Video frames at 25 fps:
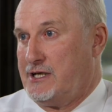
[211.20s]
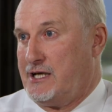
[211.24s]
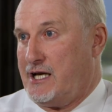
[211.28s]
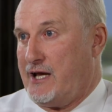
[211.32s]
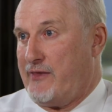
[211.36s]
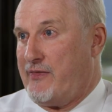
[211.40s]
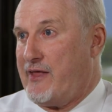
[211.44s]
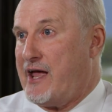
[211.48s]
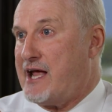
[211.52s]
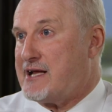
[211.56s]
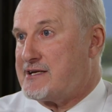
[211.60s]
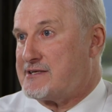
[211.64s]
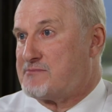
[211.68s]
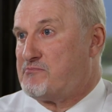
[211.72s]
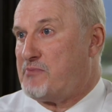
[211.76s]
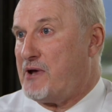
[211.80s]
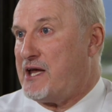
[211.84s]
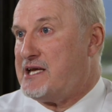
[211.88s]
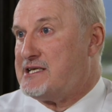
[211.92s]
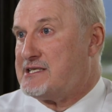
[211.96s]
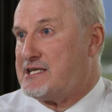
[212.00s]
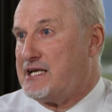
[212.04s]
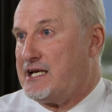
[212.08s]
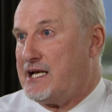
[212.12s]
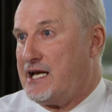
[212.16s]
And that's
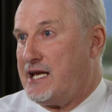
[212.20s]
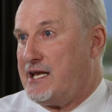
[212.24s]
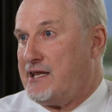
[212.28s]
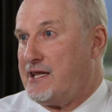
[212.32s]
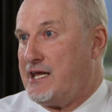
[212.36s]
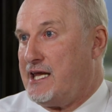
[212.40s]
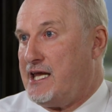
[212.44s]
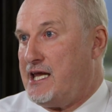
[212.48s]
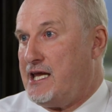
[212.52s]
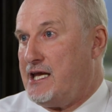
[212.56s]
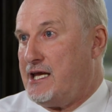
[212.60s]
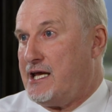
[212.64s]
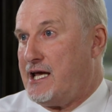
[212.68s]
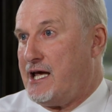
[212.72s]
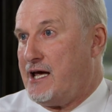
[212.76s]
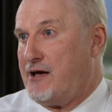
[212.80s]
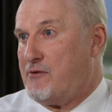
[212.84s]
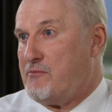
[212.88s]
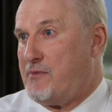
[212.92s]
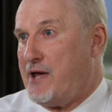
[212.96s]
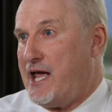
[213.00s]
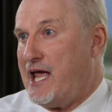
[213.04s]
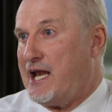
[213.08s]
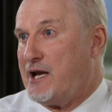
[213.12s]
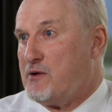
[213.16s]
basically the
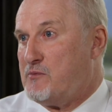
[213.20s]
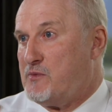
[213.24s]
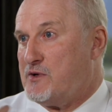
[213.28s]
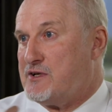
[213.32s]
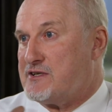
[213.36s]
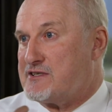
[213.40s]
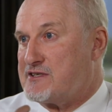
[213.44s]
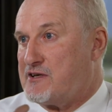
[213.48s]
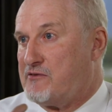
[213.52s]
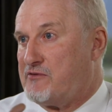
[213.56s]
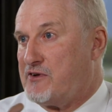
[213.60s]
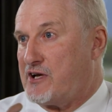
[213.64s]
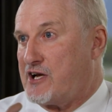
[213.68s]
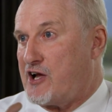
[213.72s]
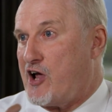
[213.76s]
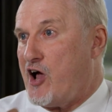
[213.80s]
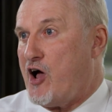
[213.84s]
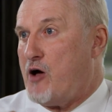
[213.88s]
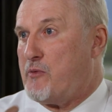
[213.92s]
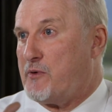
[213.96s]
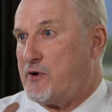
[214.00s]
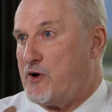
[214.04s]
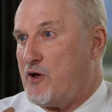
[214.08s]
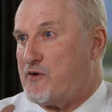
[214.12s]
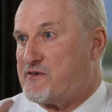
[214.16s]
um, elements of a
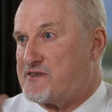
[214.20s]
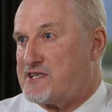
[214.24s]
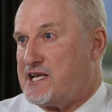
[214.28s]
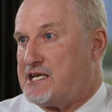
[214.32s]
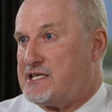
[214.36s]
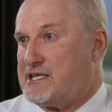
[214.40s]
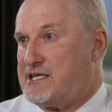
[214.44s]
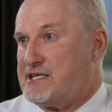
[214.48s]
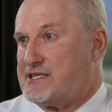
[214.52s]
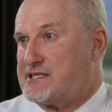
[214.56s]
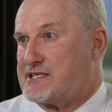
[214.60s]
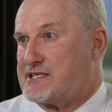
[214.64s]
carbon offsetting